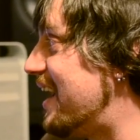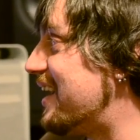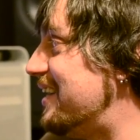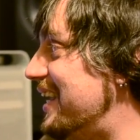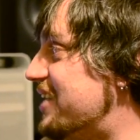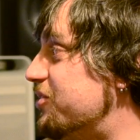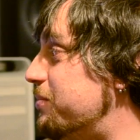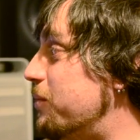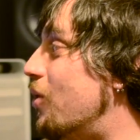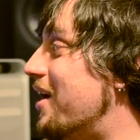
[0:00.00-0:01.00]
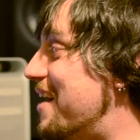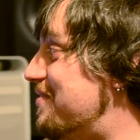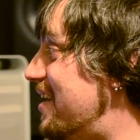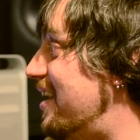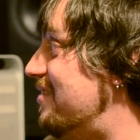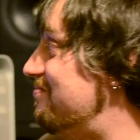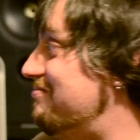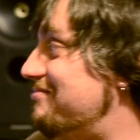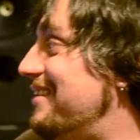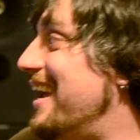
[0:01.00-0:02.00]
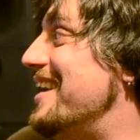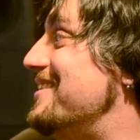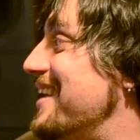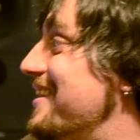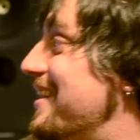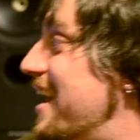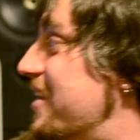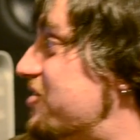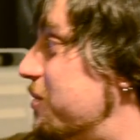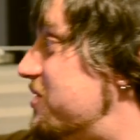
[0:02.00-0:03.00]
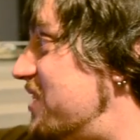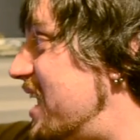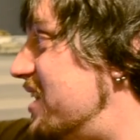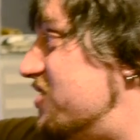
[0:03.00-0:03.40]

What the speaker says: techniques will be whatever is in there, so it's saying